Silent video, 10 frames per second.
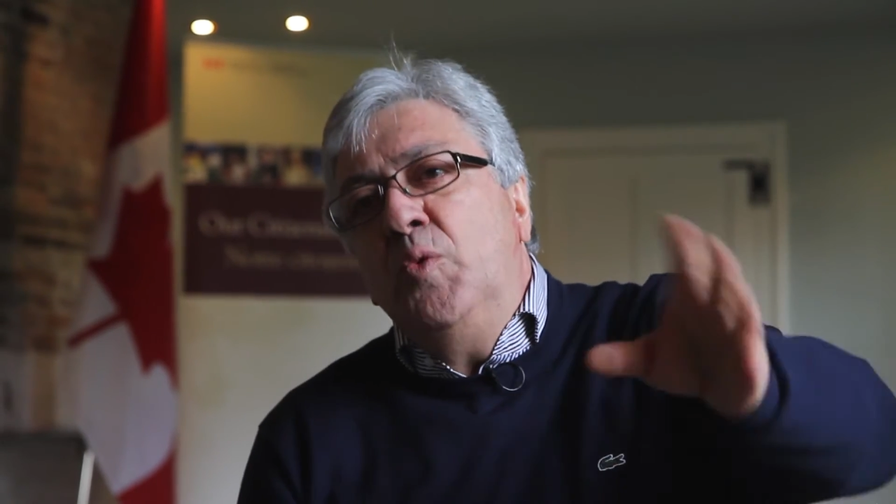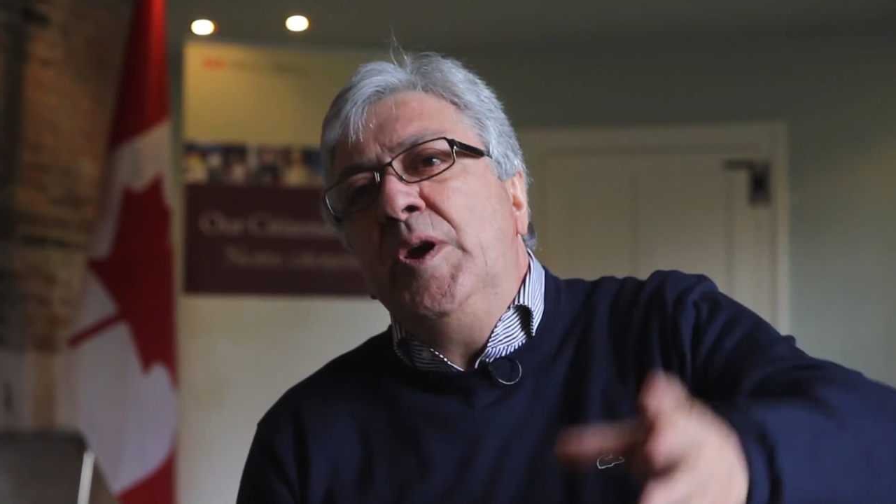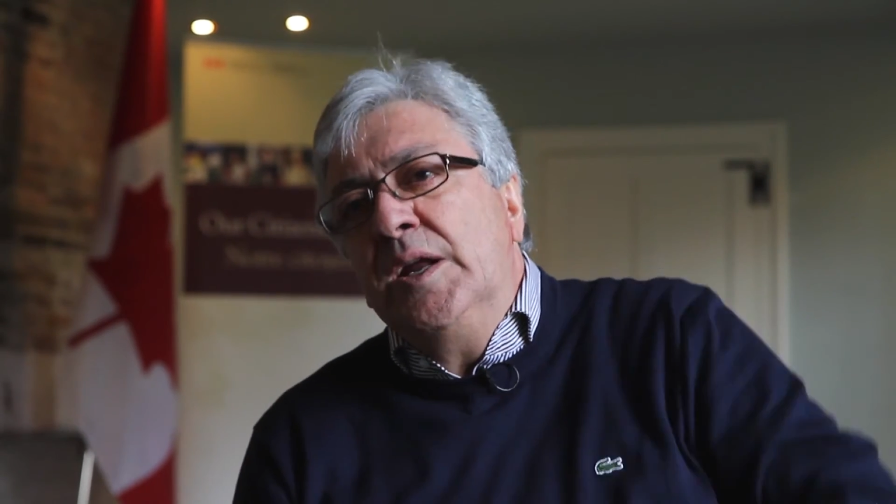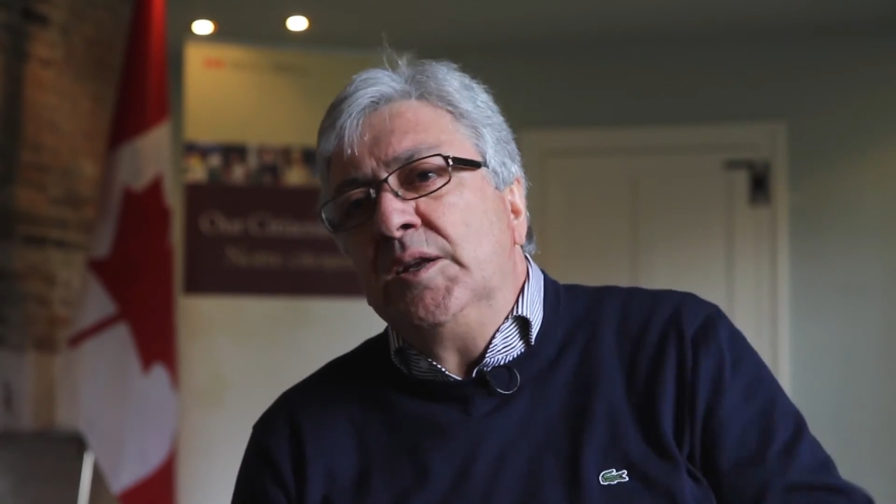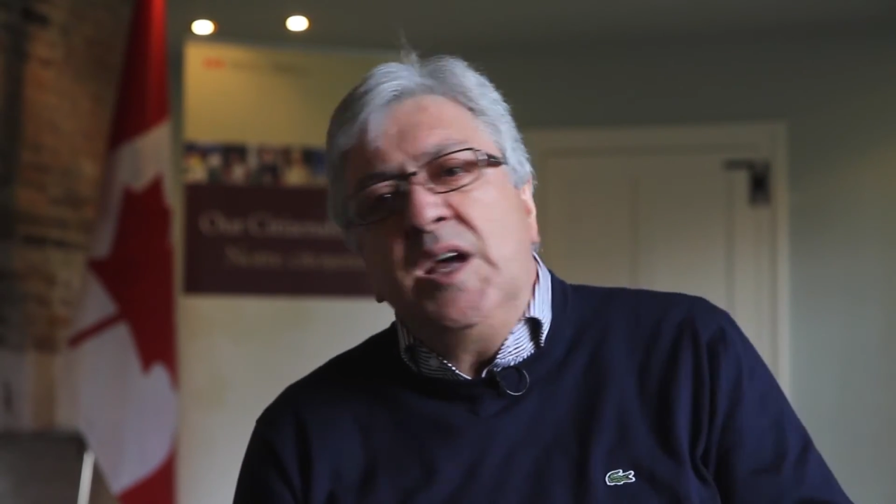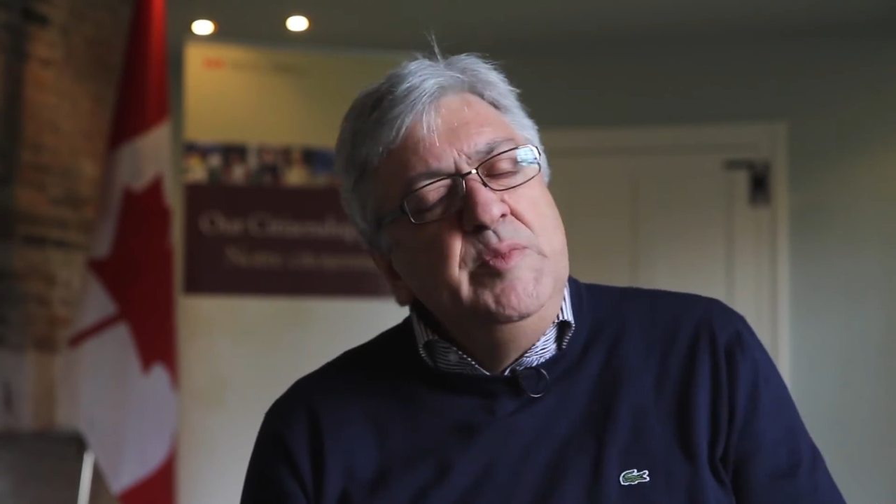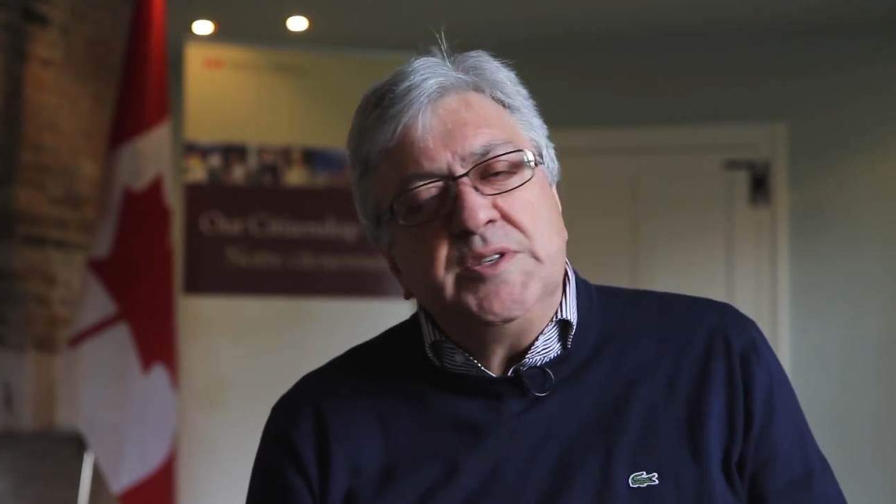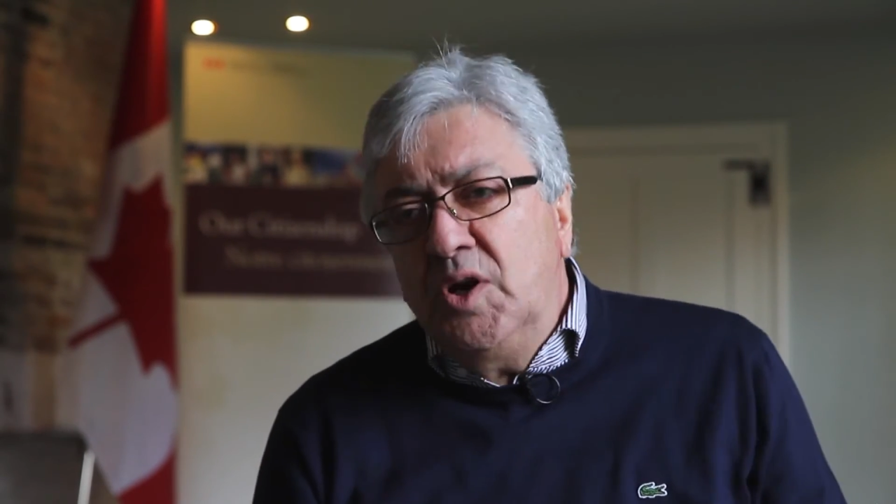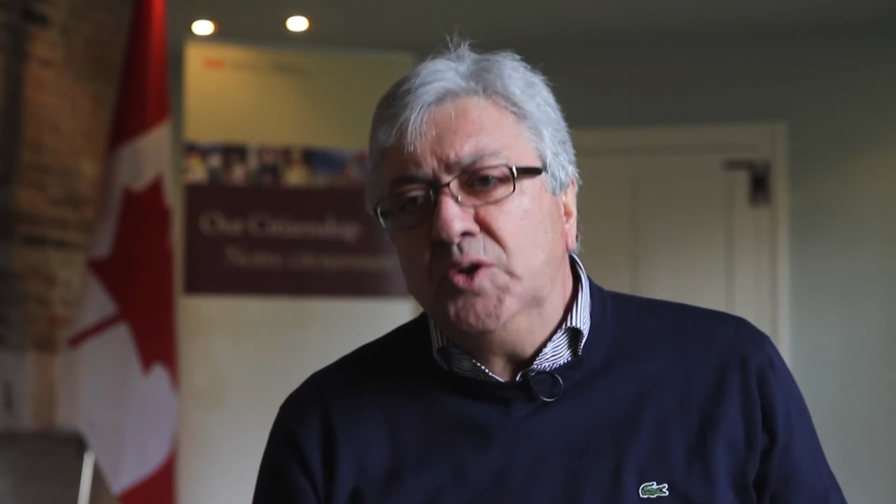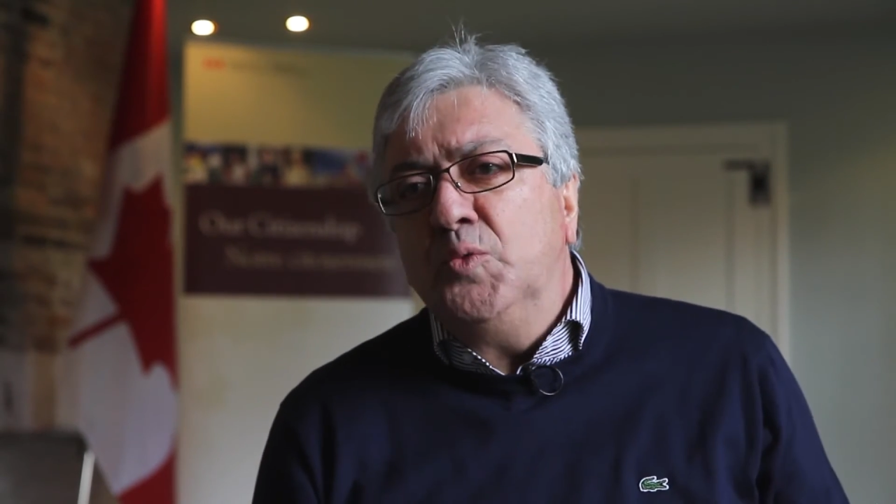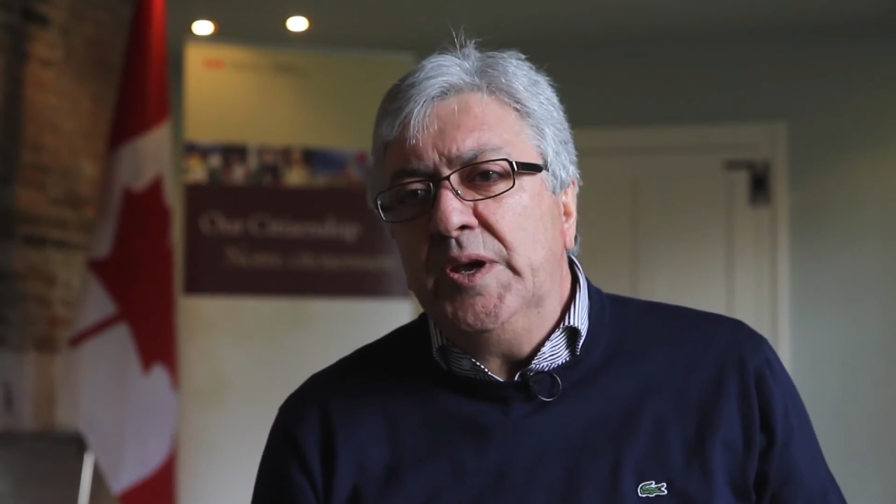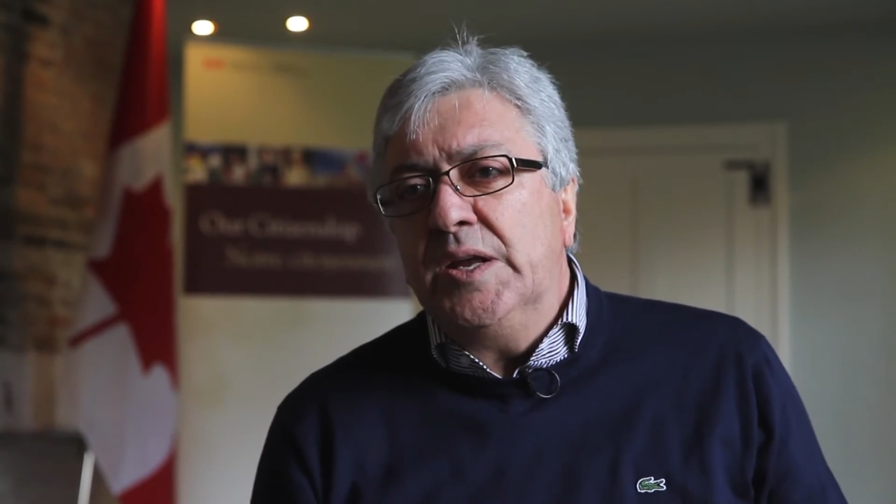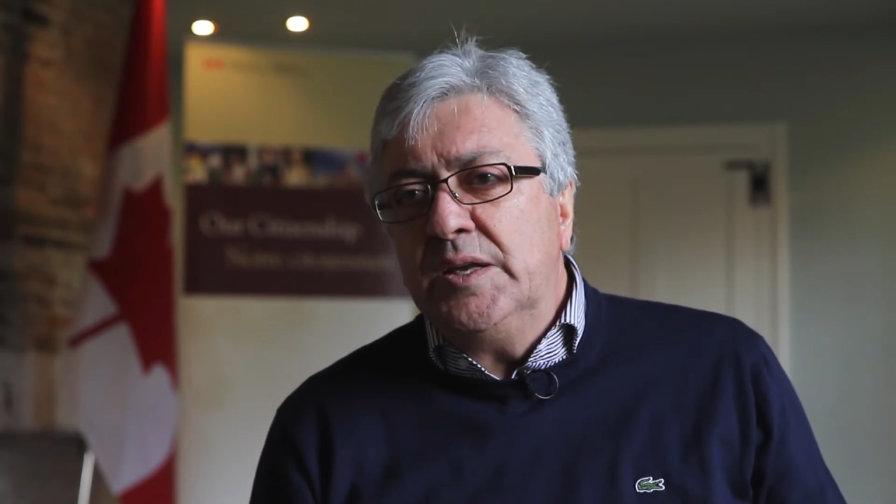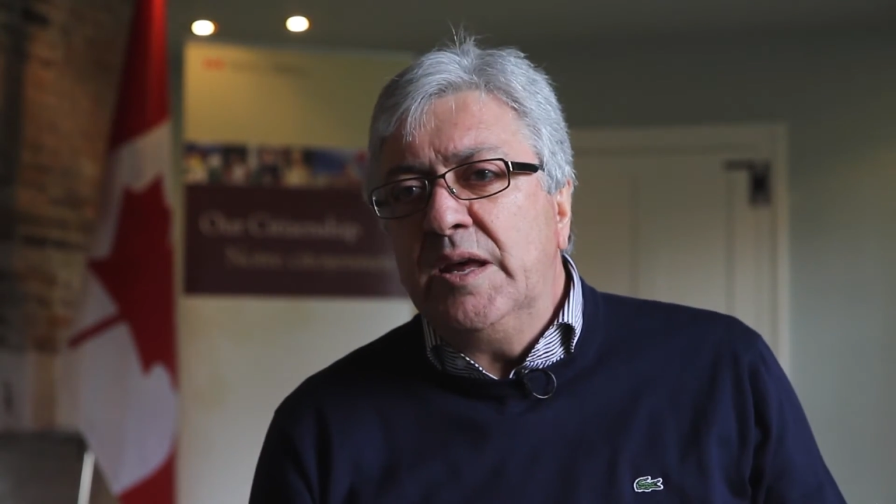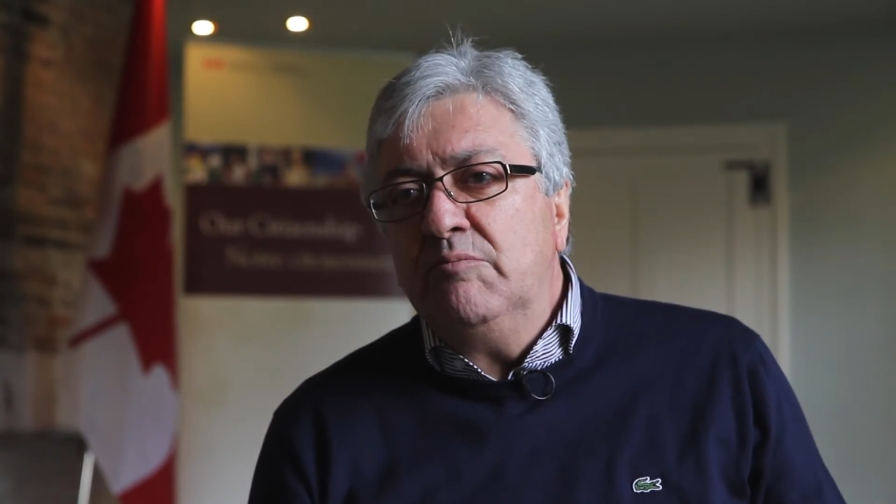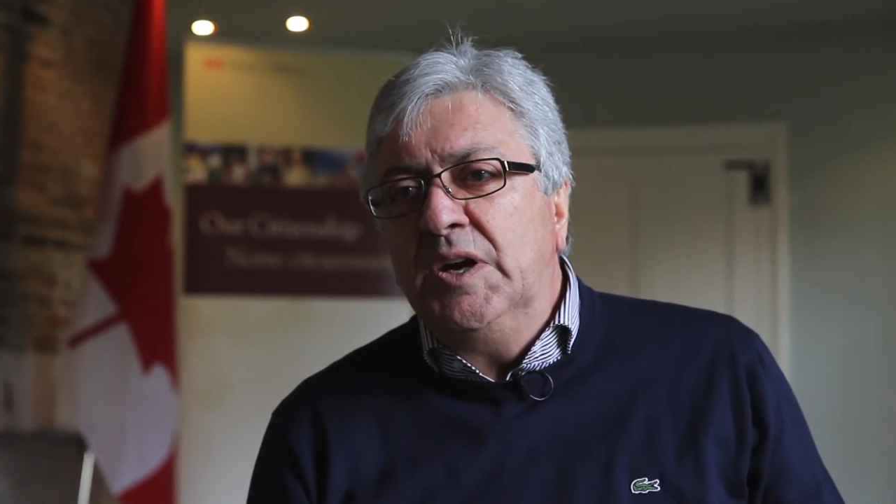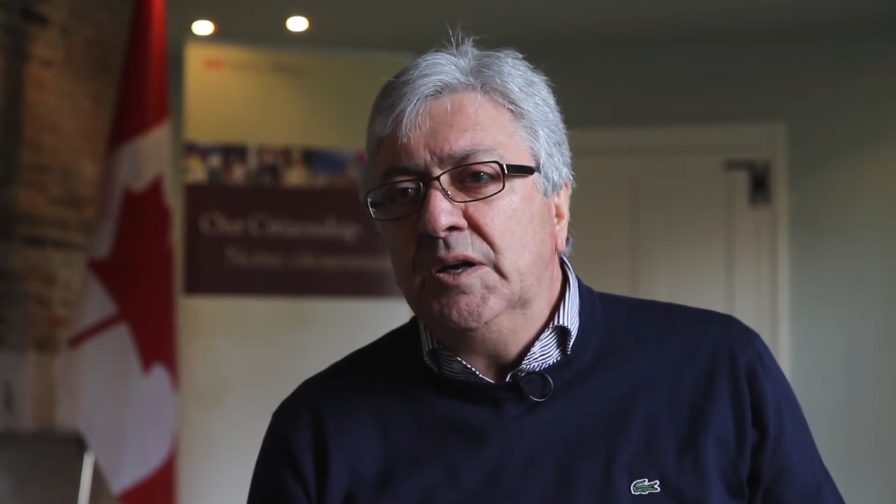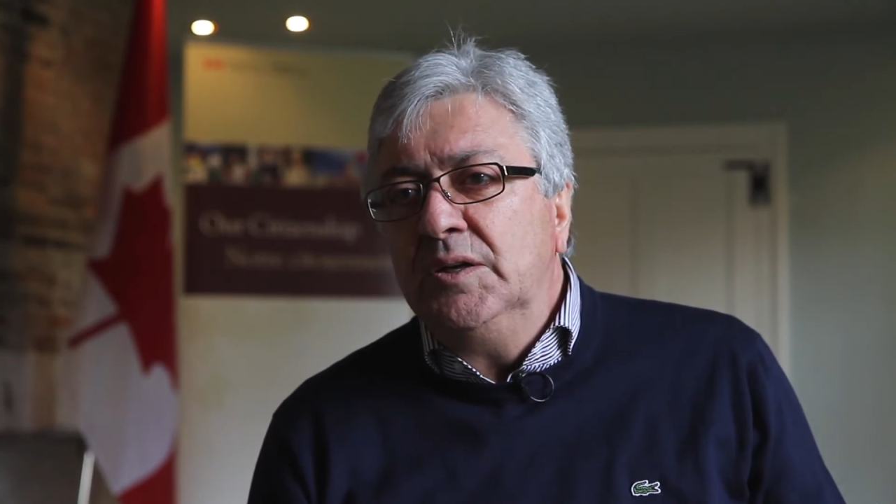we and them. It's not we and them.